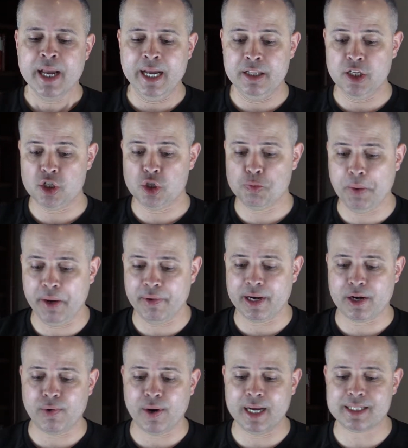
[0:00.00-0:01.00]
And the
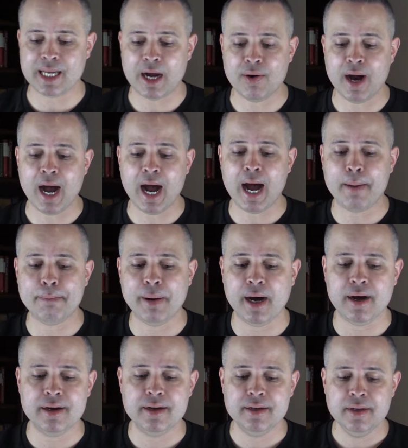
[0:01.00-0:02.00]
spirit cries out,
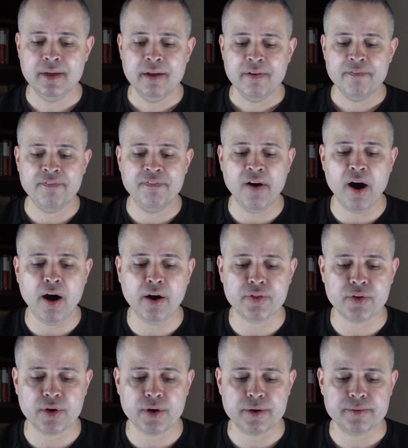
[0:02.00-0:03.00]
Abba,
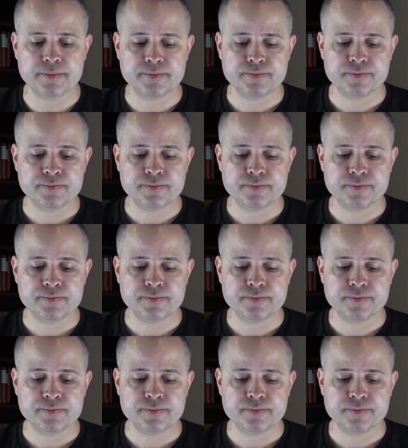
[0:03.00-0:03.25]
Father.